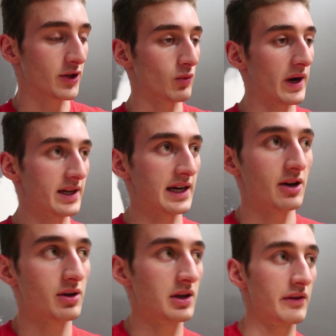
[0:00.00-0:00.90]
tell you right
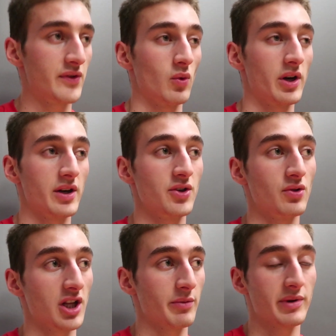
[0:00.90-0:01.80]
now, if you want to
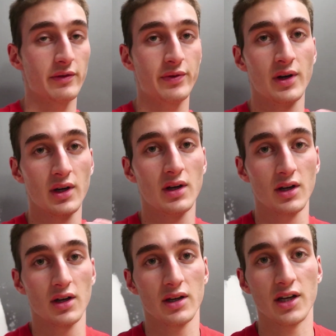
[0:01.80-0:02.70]
do a little bit of,
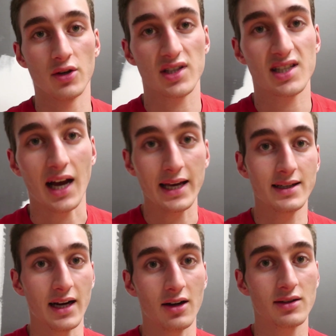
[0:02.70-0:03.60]
you know,
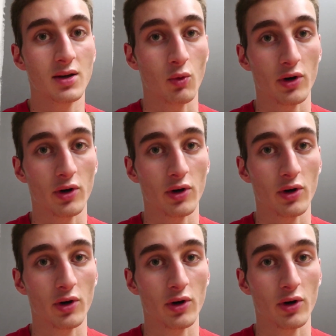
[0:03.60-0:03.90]
side delt